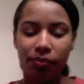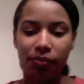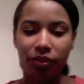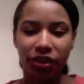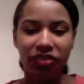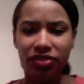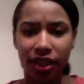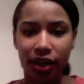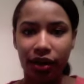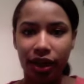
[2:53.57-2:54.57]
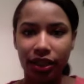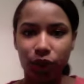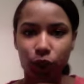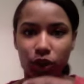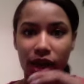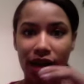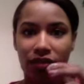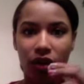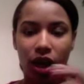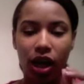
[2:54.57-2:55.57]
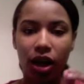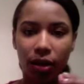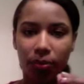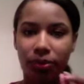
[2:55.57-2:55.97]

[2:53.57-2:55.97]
live there and travel up.